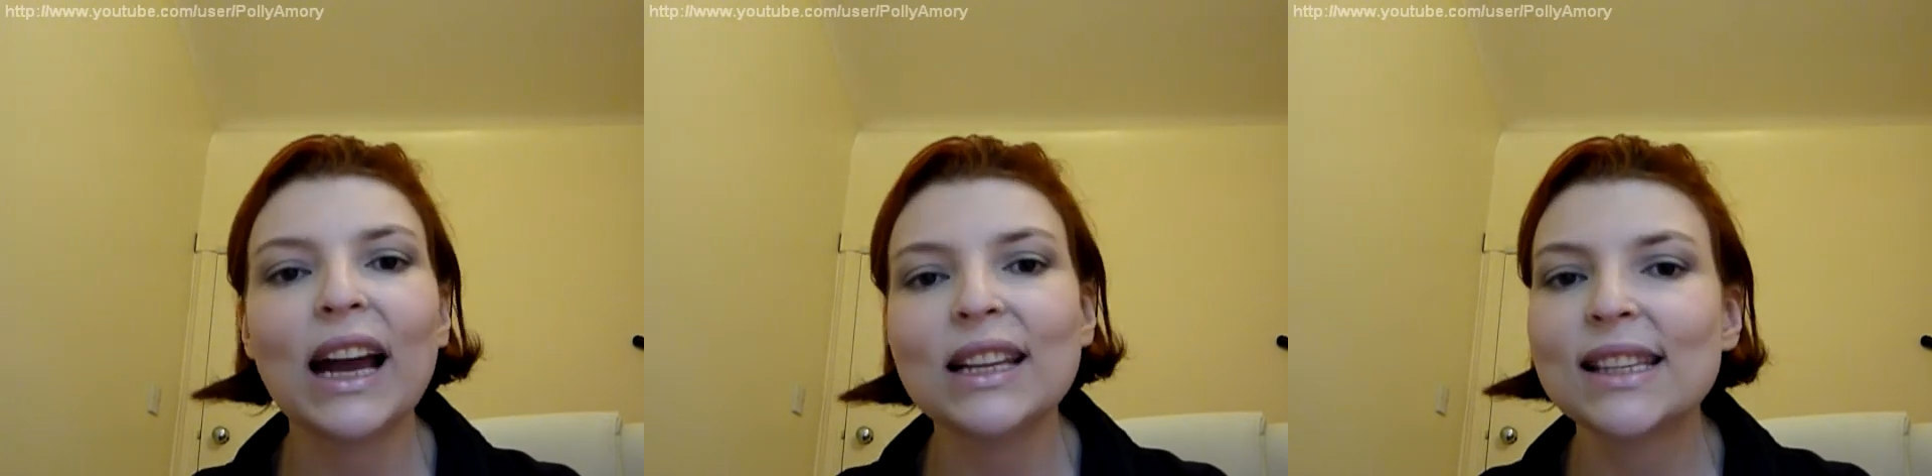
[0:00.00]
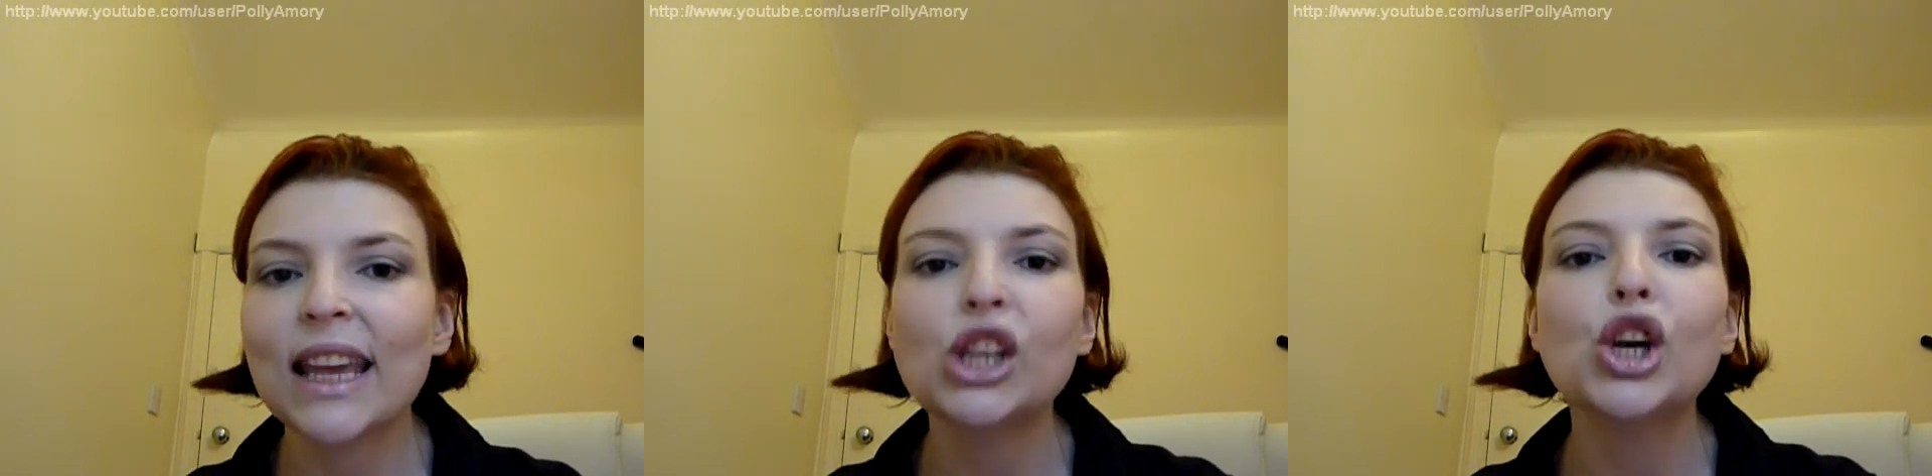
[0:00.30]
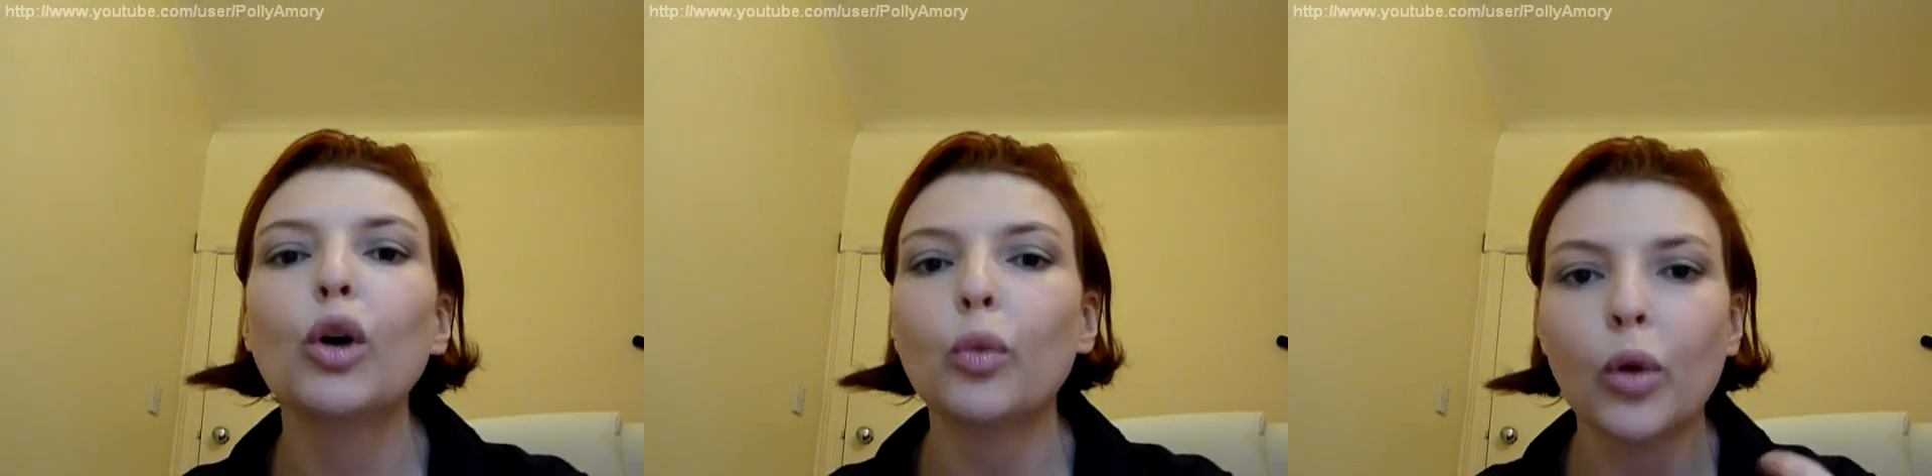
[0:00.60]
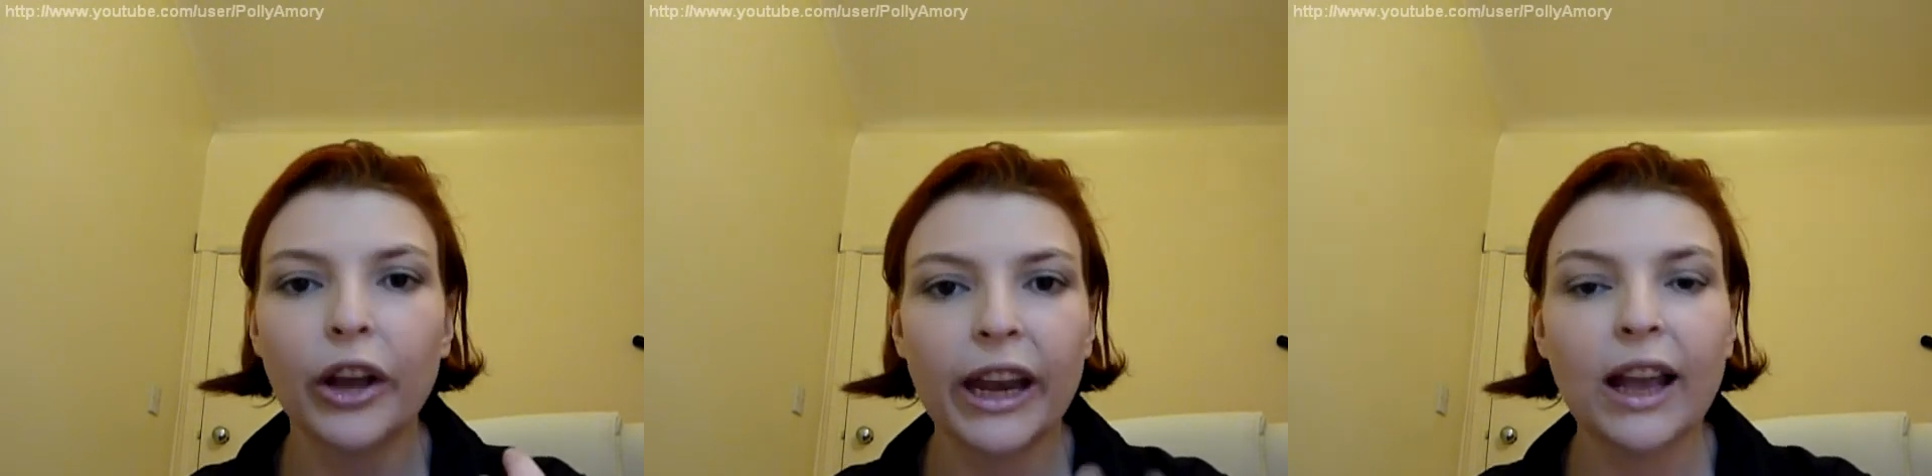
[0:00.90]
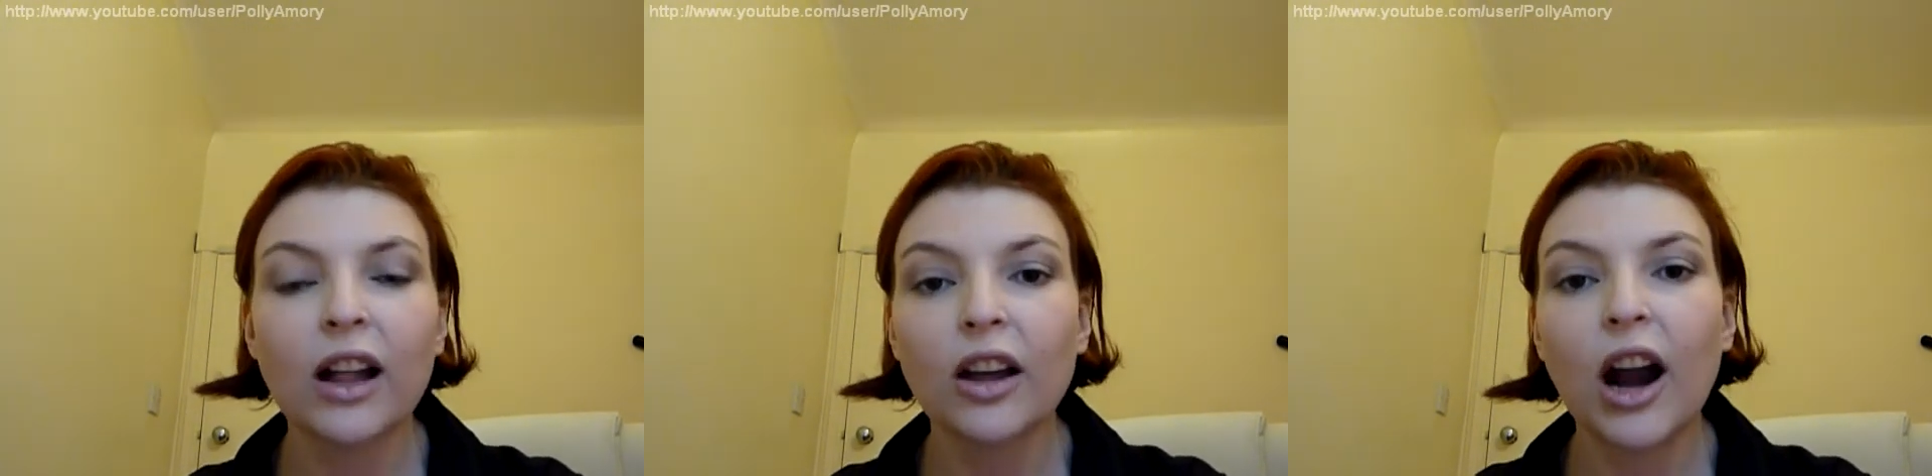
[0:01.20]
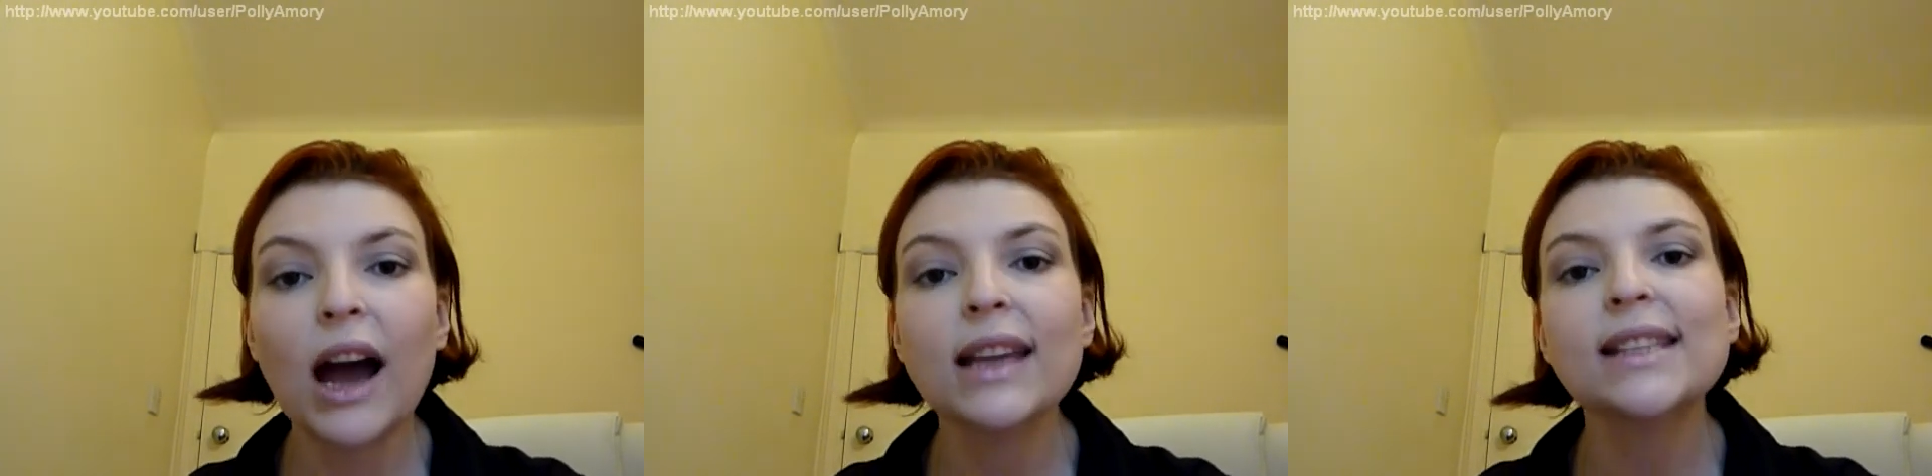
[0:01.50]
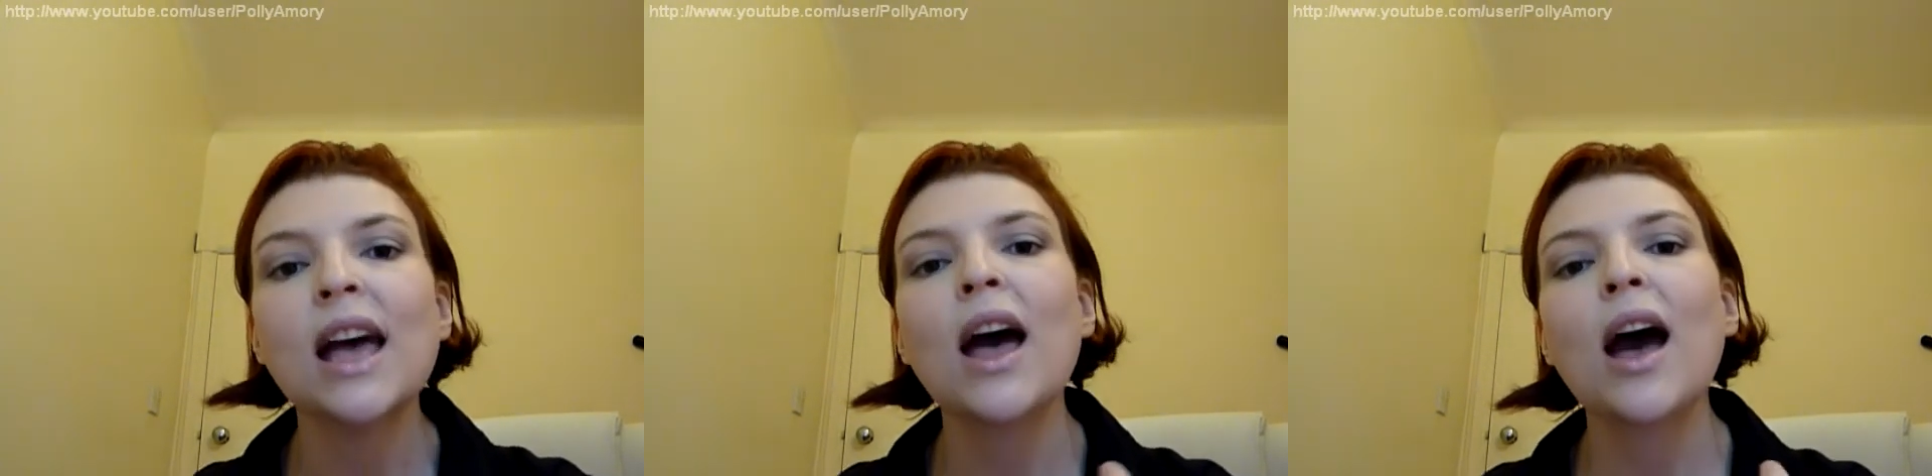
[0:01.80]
kind of skin tone, work any color eyes.